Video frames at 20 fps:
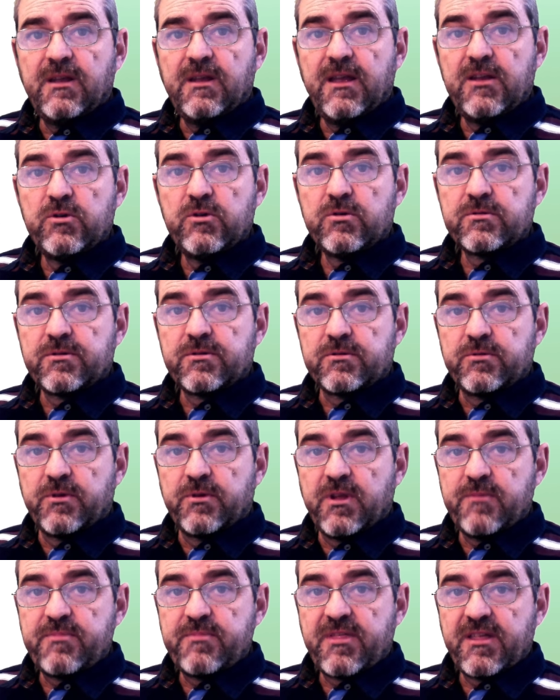In order to
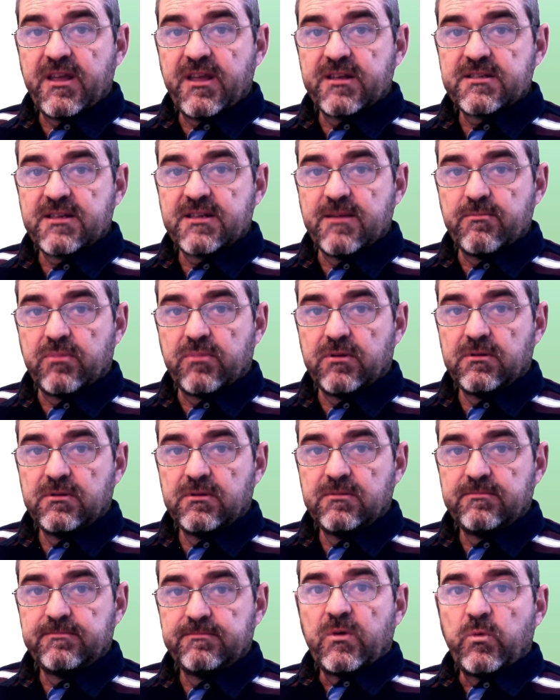keep things simple,